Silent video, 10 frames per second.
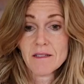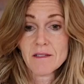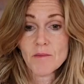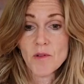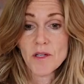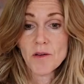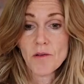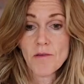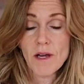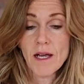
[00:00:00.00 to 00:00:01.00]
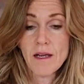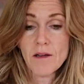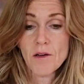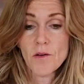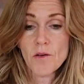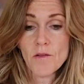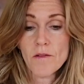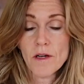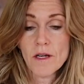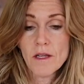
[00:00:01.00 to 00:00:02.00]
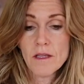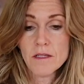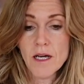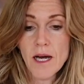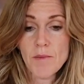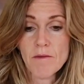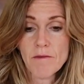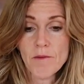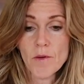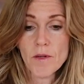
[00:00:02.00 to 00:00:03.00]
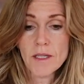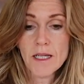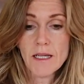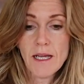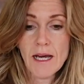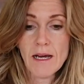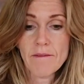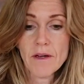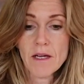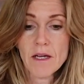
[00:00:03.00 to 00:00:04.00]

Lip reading: So I'm going to go right over the top and fold it in half.